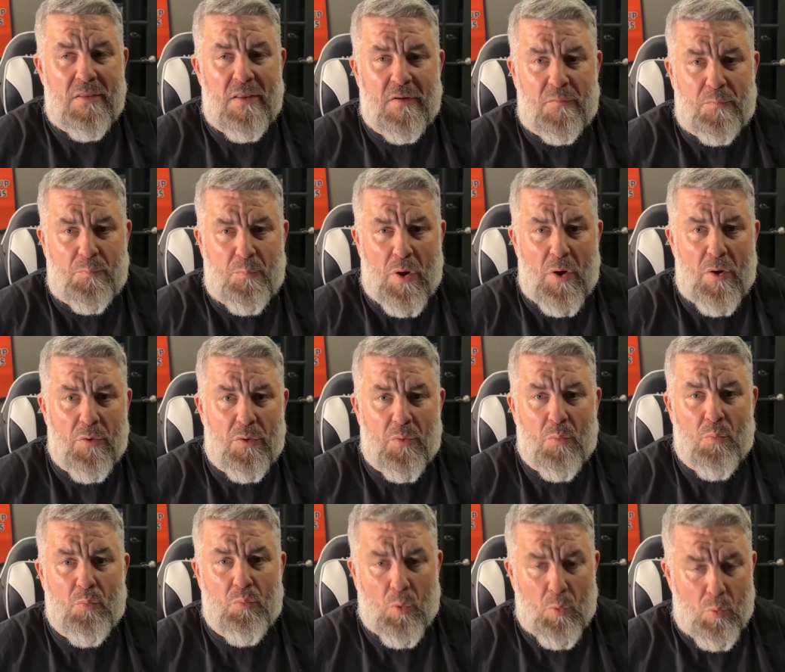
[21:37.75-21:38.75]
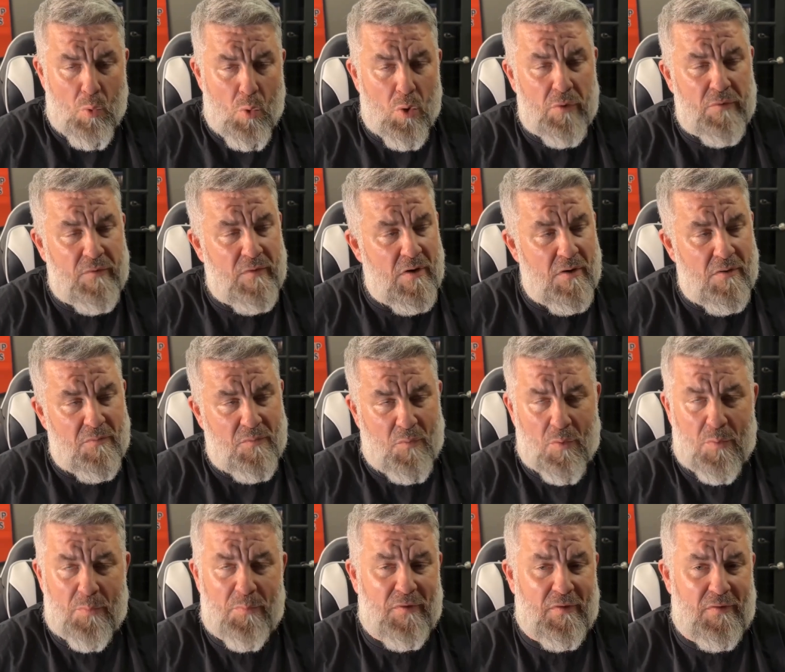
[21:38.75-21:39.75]
This both rewards and
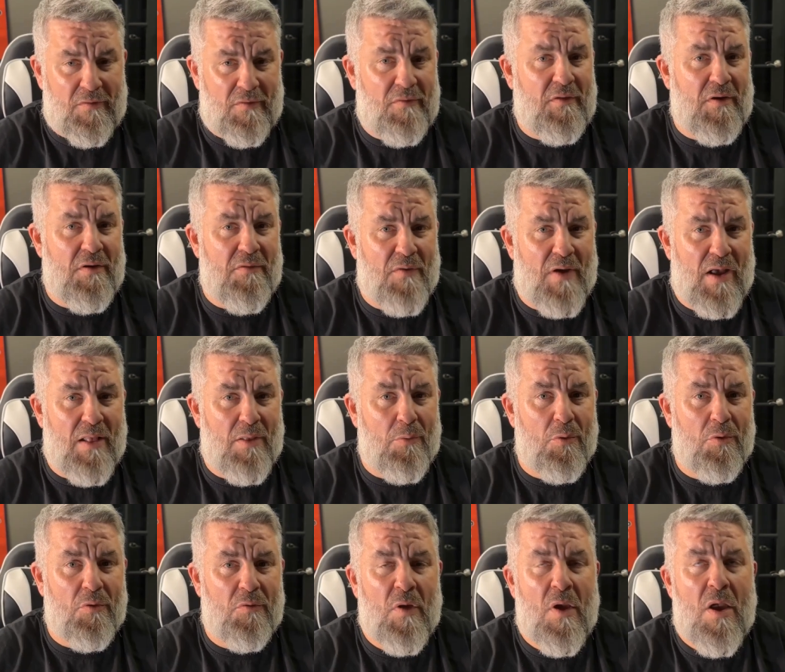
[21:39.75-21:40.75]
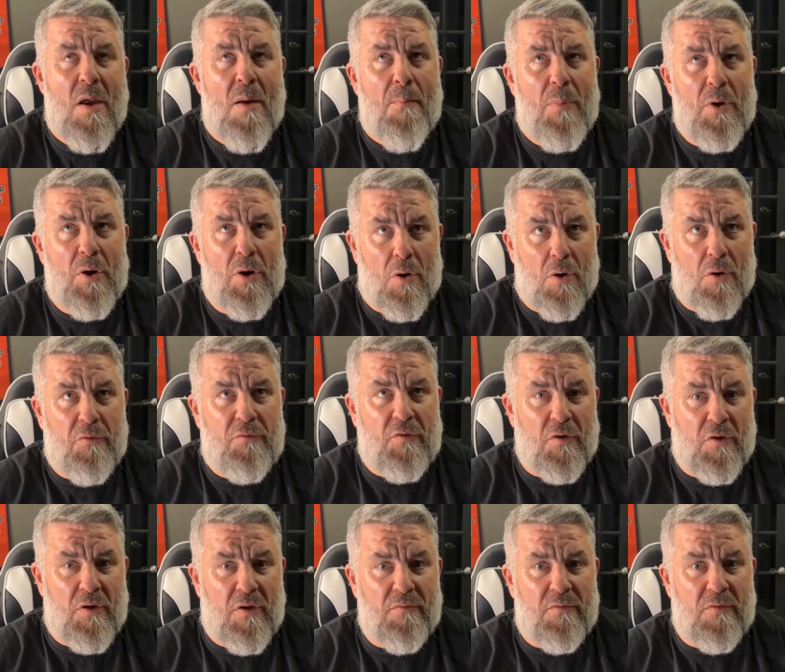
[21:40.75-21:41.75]
informs existing followers, but
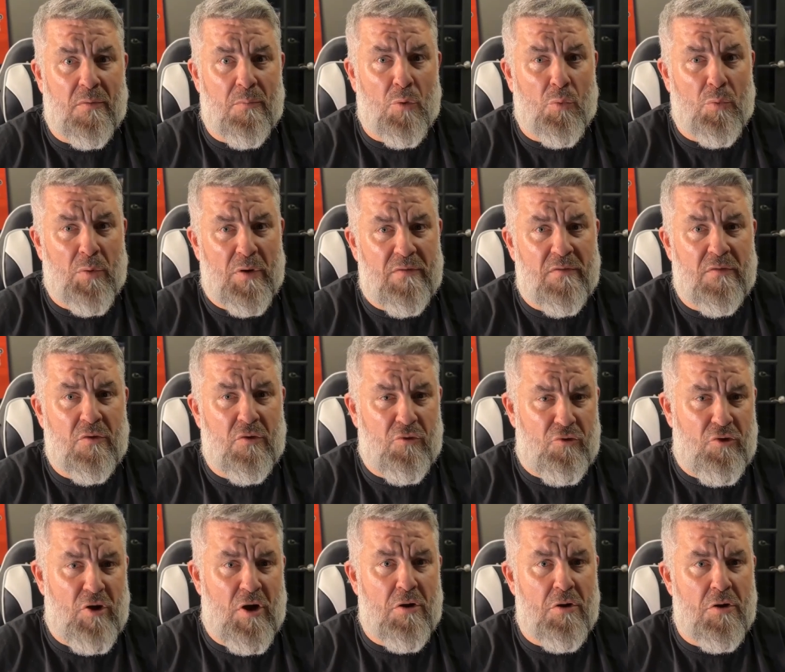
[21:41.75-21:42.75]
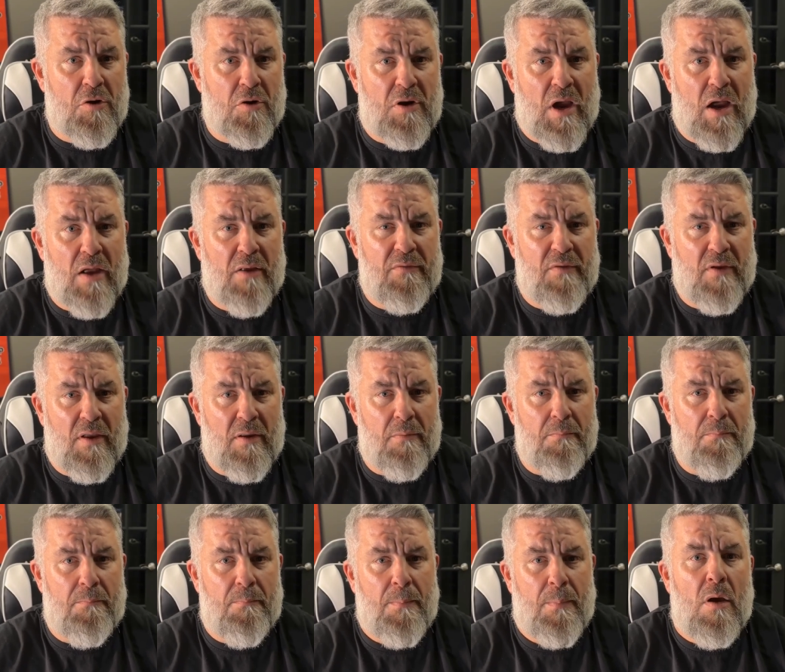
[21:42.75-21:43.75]
also gives them a reason to share your content.
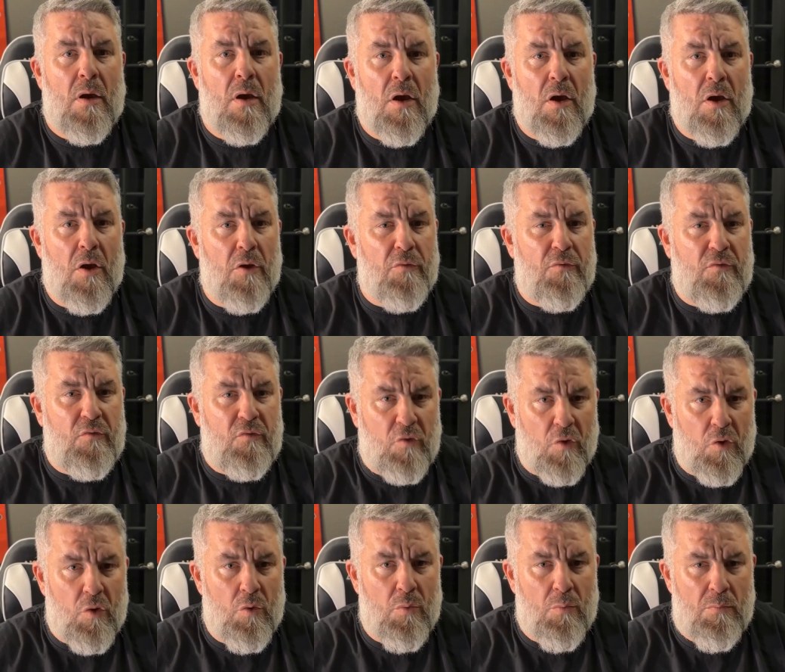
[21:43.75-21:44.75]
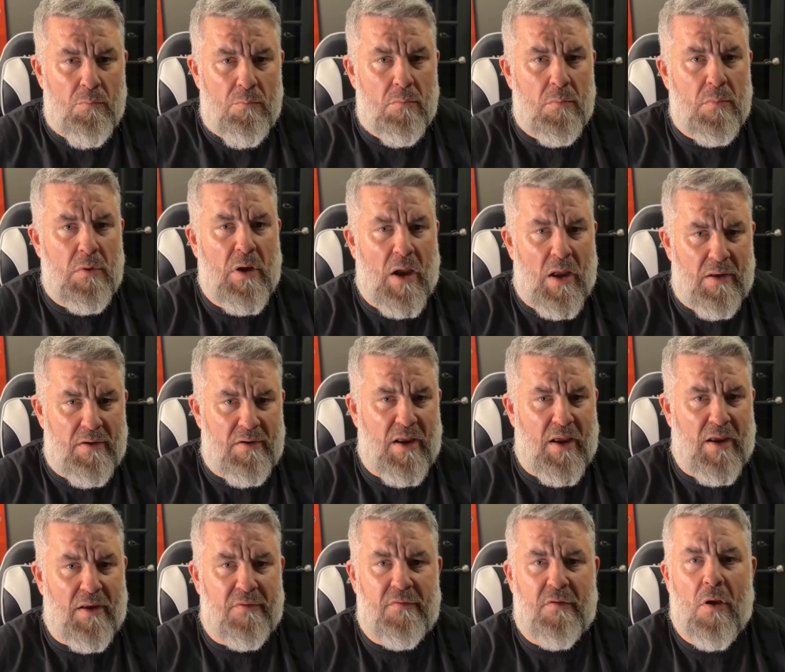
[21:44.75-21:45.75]
Assume
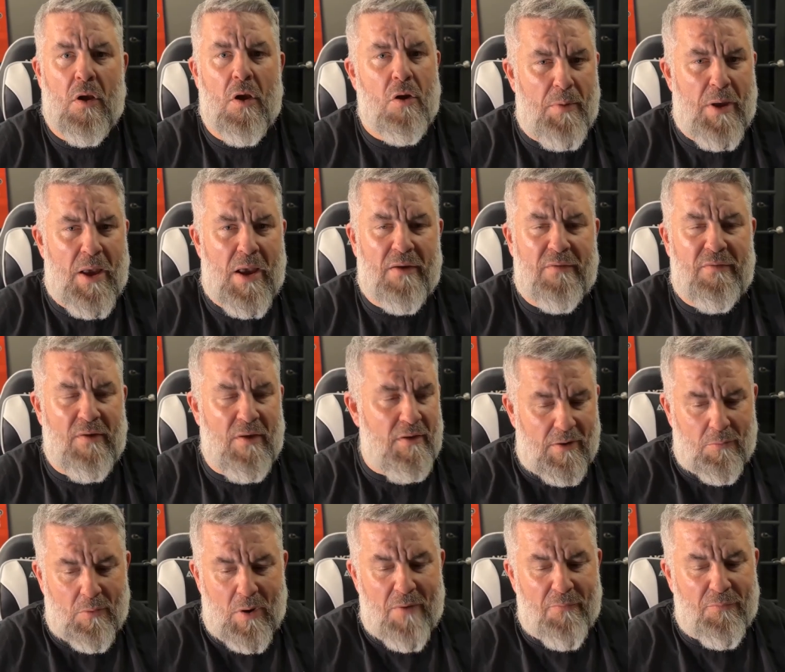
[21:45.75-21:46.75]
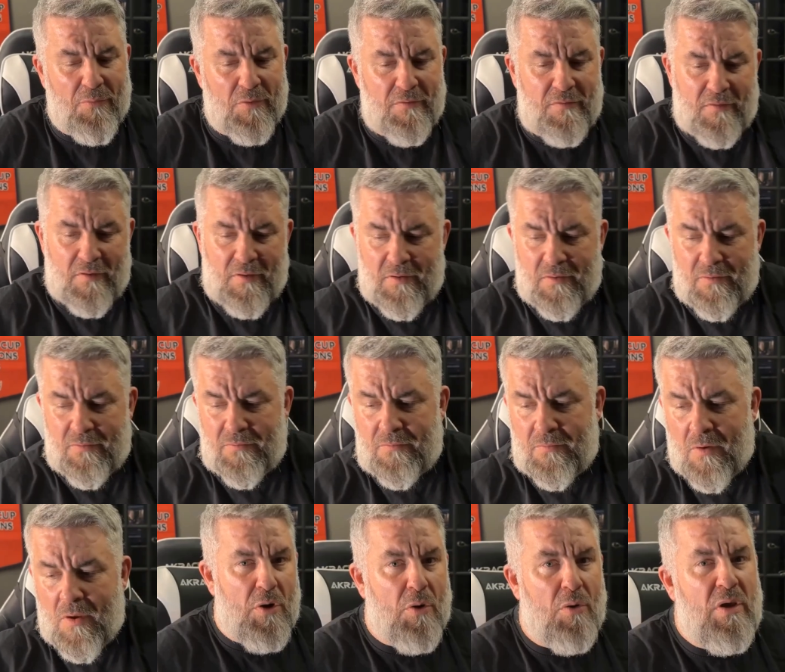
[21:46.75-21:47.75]
context, callbacks, side references,
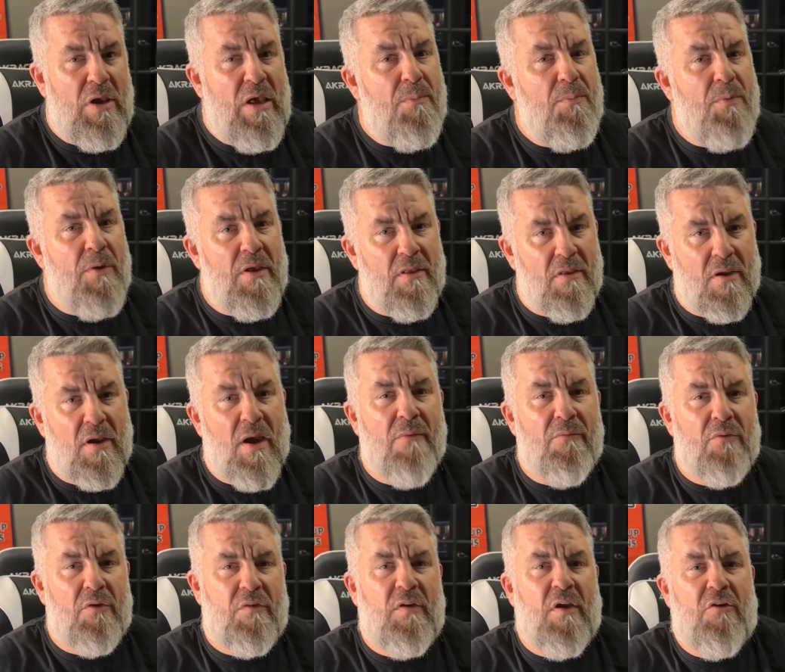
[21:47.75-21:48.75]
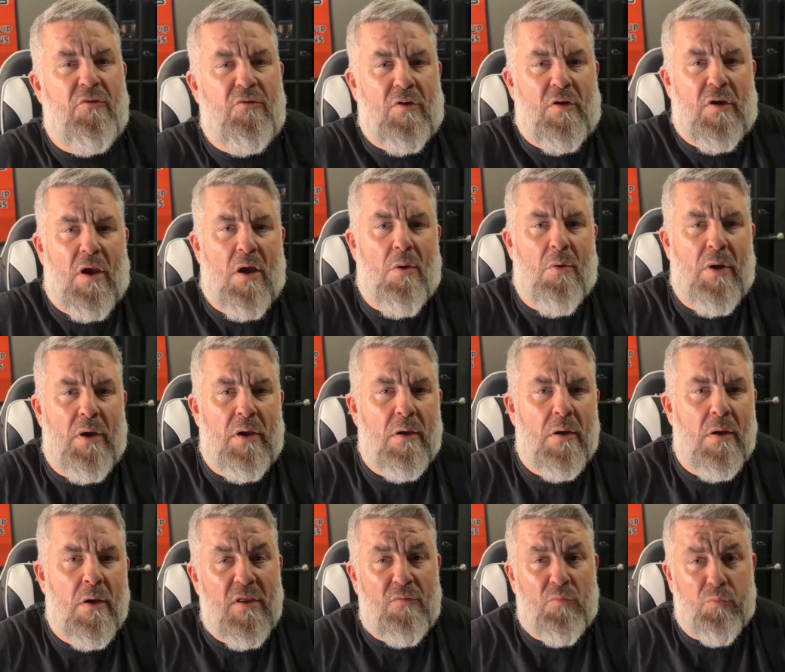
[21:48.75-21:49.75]
keeping the conversation going.
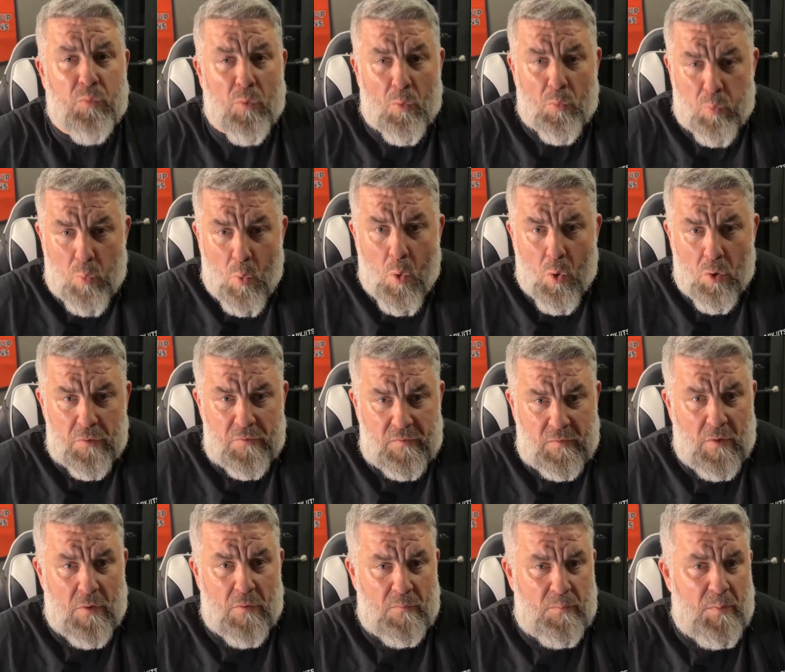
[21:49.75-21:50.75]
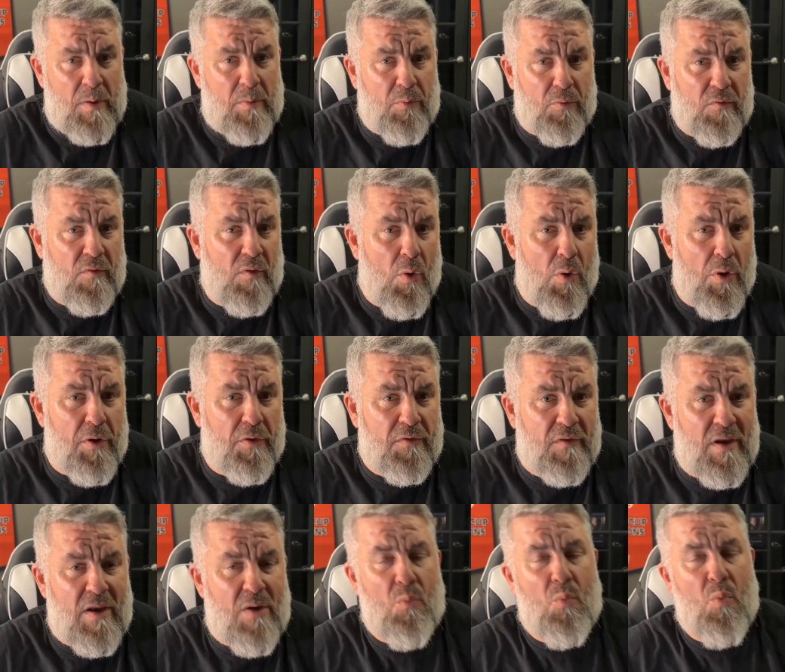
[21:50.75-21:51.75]
This rewards those people's
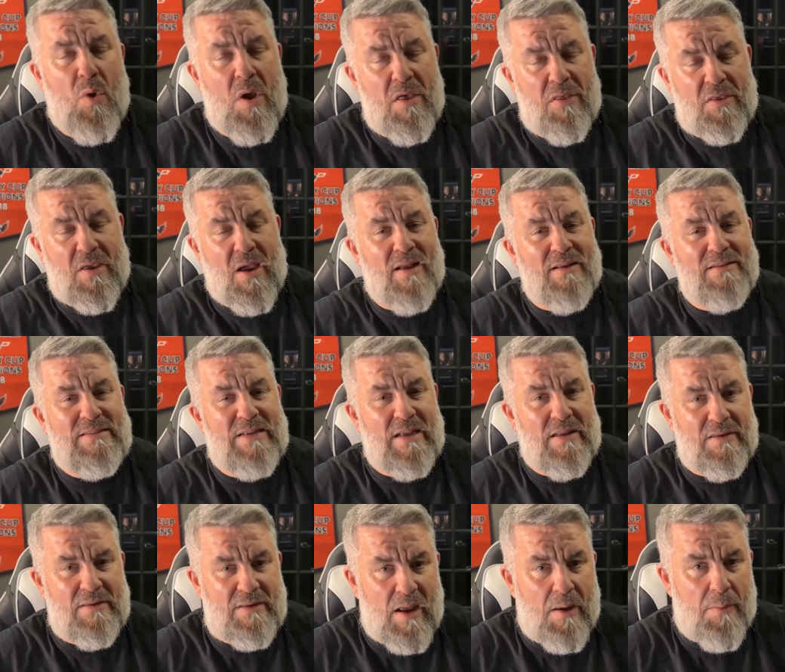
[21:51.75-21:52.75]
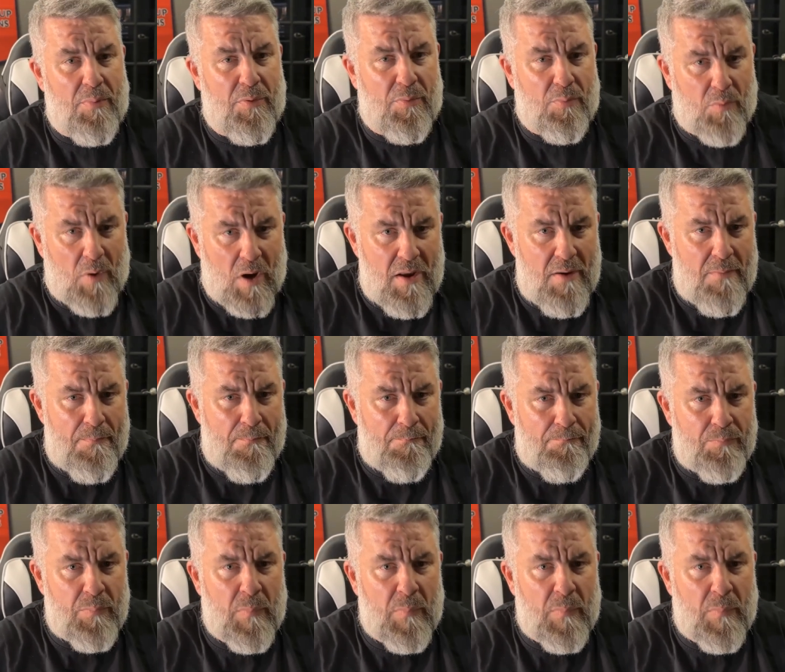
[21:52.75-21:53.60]
loyalty with content depth, right?